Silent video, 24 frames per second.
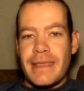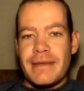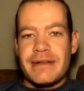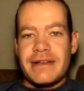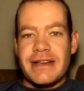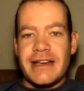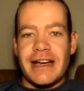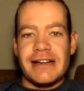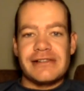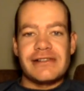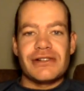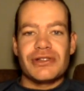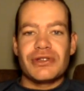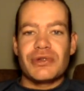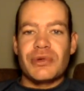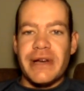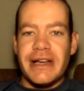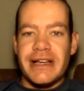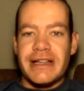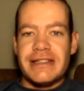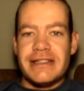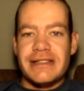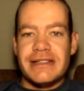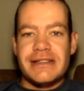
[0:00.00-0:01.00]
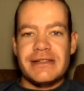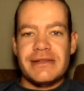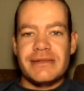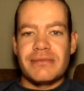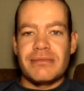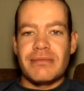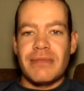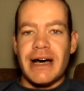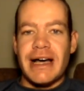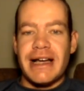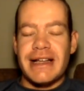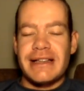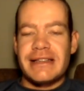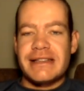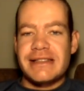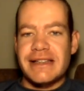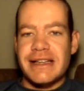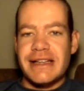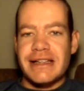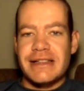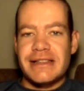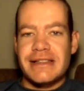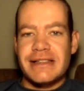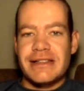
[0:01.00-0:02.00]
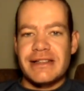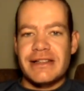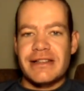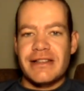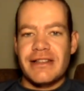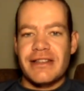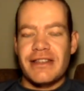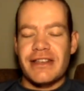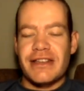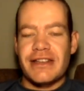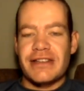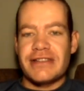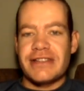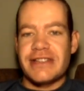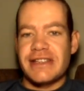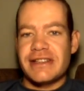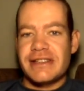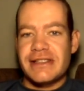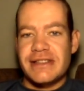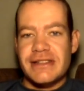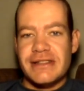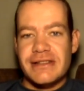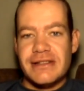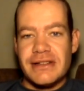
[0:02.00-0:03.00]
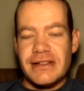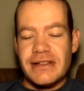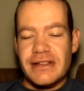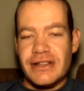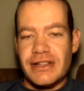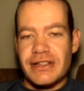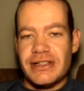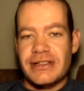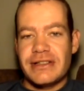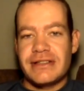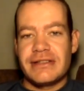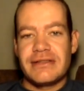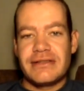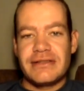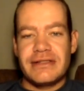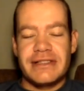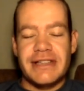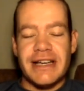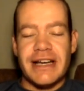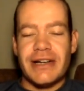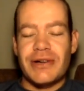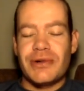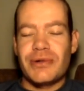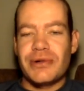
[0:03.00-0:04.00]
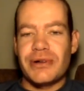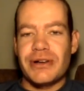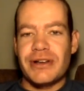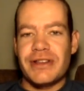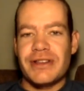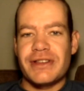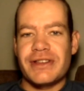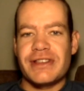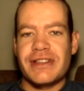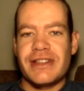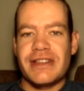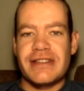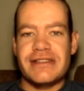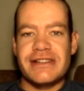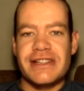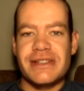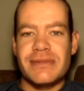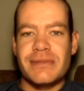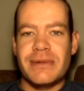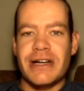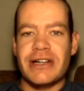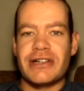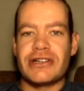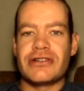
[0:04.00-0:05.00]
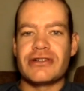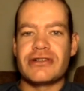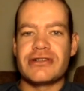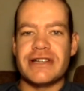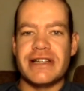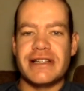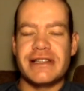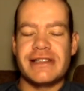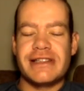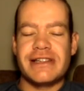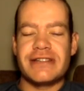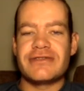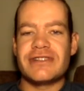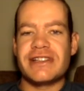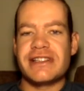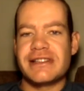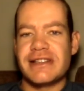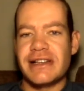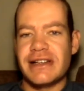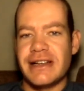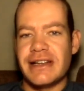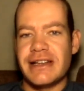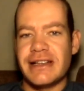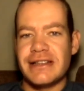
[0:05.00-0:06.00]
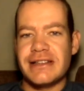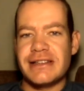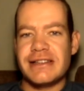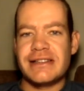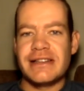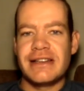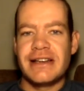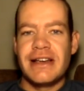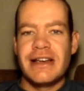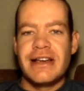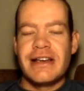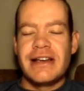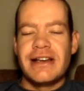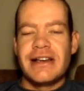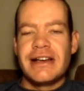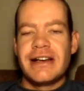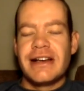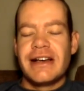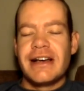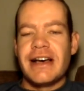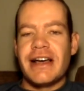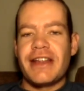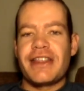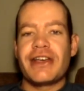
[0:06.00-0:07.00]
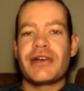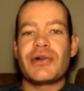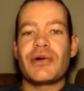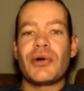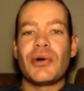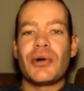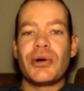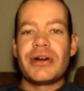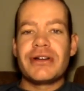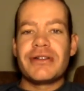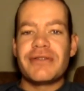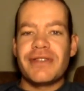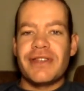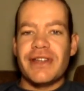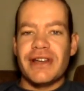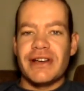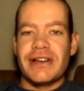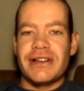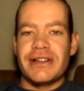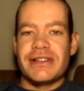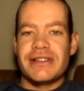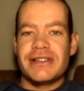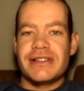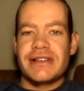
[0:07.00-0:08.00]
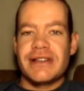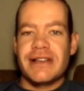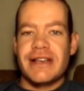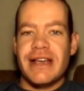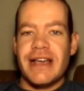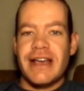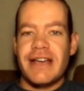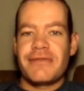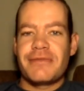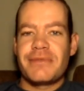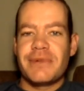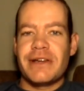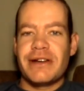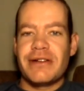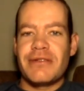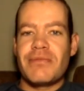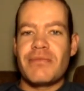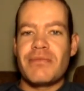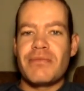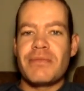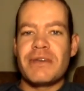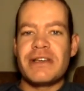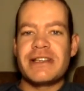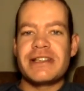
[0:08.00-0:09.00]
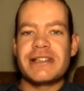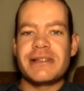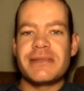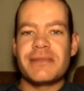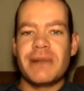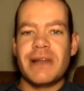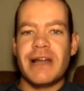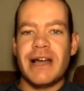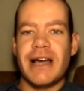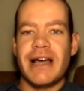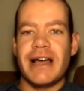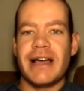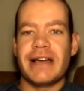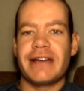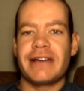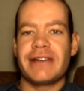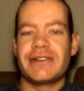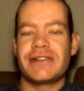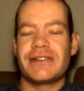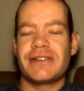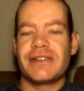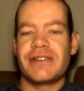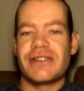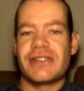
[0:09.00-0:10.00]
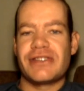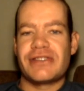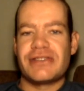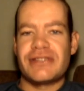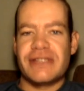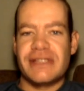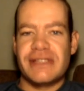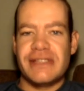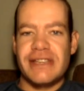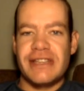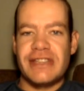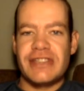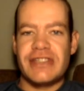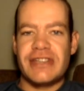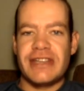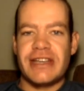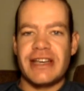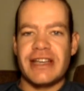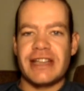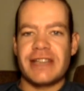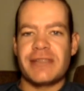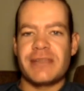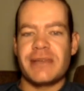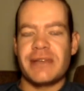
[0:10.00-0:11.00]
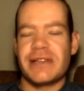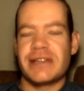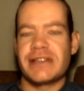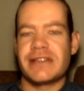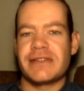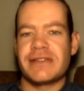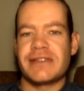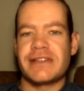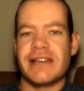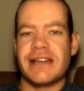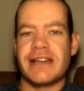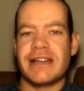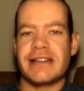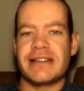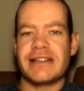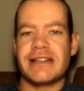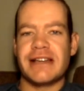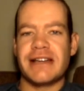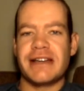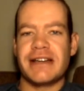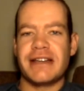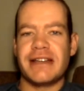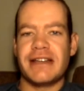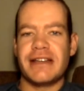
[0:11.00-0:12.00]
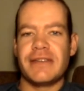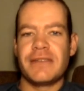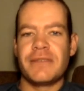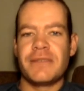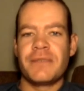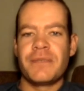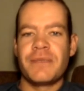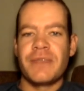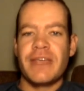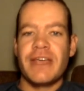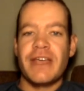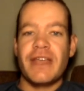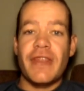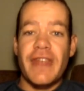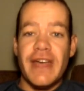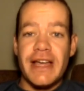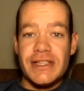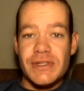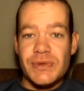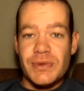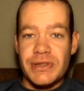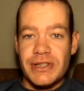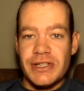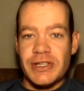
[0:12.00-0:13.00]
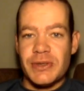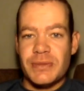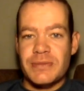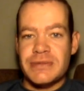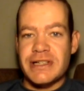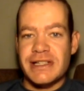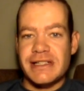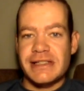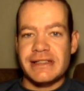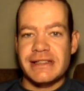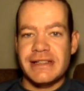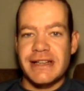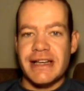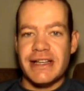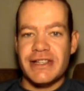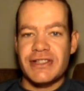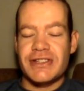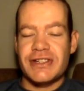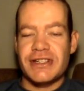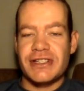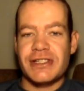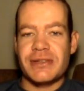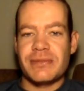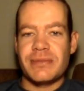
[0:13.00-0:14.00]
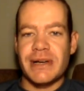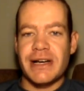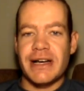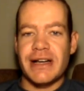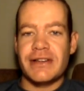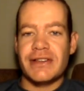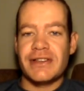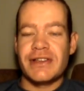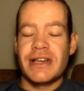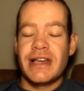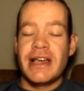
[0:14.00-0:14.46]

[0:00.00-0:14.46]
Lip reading: Carol Dweck's mindset theories, Duckworth's theories about grit and resilience. I think all of those have been misapplied to the strategic aspects of Talent ID. And that's what this presentation is about.